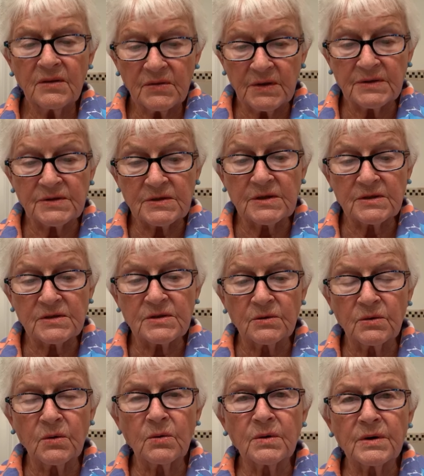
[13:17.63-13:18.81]
Thus says the
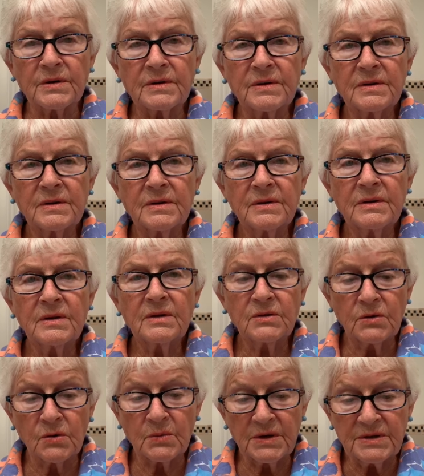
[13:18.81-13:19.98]
Lord,
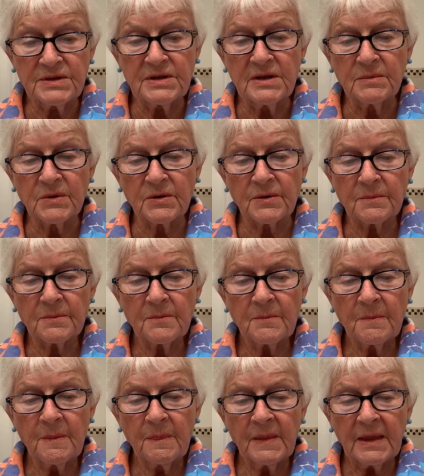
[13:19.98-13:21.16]
your Redeemer,
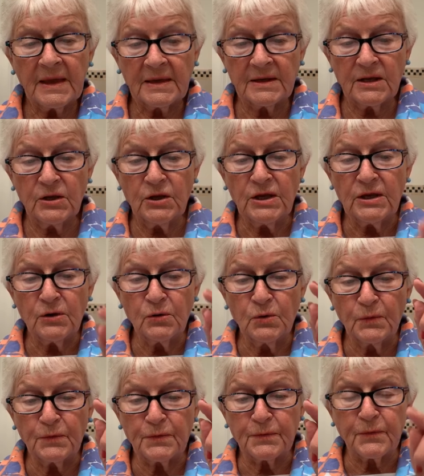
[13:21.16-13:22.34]
and he
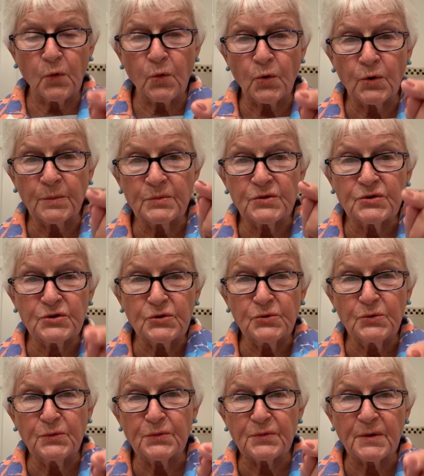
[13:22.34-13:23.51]
who formed
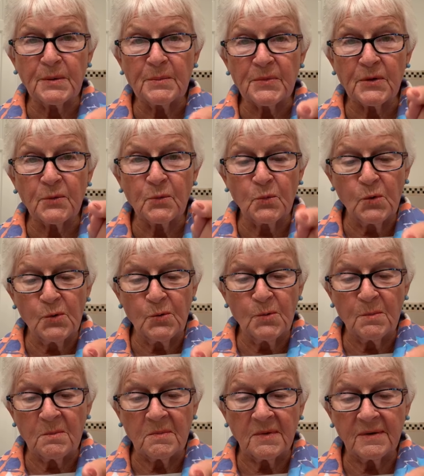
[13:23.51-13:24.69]
you from the
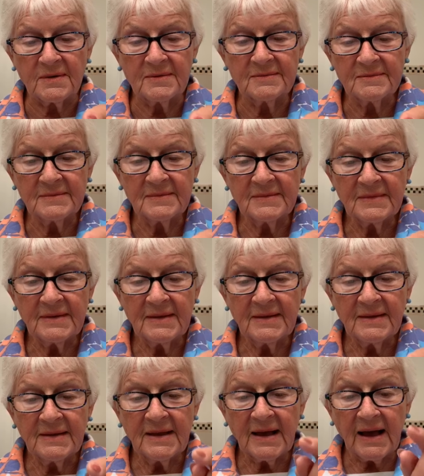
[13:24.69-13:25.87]
womb.
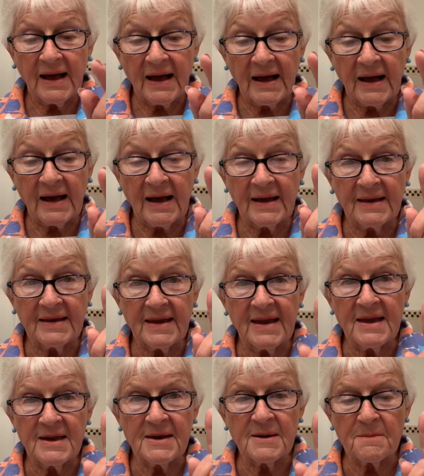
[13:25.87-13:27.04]
I
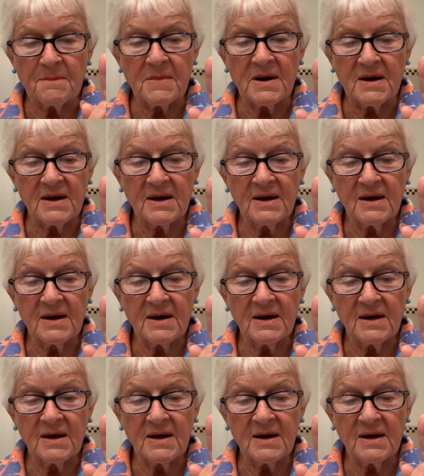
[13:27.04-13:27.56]
am